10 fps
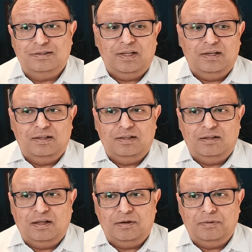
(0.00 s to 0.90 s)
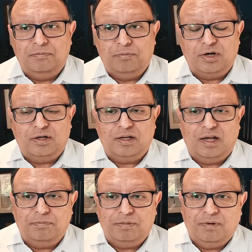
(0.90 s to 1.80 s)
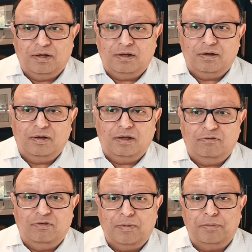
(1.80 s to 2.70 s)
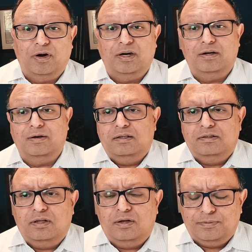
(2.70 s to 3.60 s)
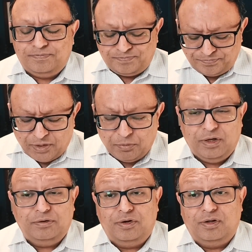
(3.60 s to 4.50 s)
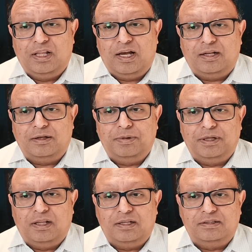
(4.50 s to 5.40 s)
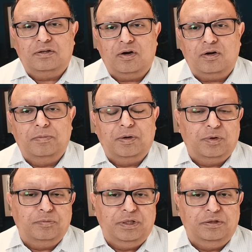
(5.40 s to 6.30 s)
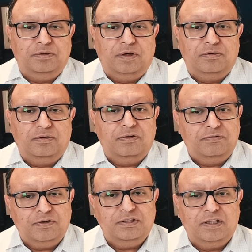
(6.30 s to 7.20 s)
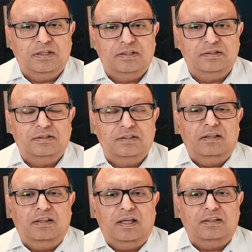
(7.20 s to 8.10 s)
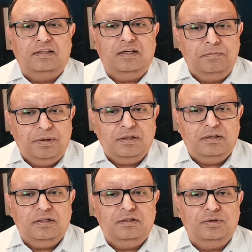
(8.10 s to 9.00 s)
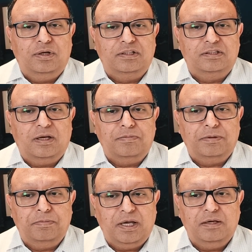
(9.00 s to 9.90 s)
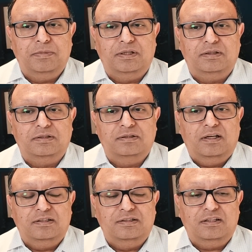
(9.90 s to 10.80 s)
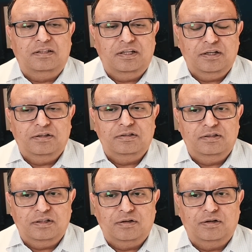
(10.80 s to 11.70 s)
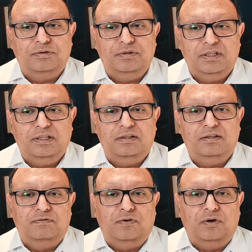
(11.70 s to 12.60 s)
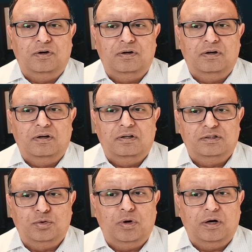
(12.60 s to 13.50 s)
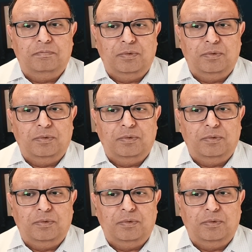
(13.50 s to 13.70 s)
in market cap evaporated. So we don't know a lot, but let's talk about what we do know. The first thing is that the ability to accept payments is a tier 0 need for Square